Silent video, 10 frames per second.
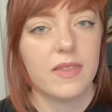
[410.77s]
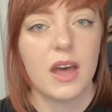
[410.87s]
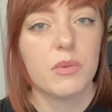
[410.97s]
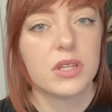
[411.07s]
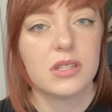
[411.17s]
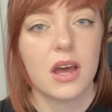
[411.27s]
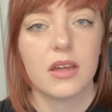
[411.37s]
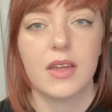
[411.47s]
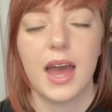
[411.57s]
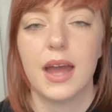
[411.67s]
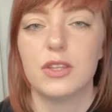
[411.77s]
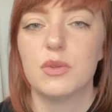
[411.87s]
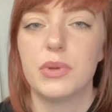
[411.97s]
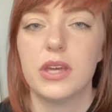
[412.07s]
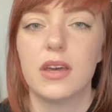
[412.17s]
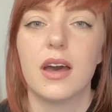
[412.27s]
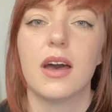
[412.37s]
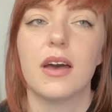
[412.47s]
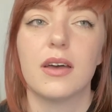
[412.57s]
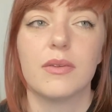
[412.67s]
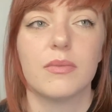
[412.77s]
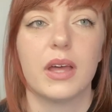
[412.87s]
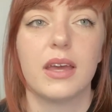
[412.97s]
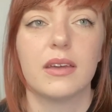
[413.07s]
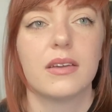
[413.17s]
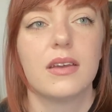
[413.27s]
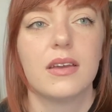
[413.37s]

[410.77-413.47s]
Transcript: that was stuck that had to be like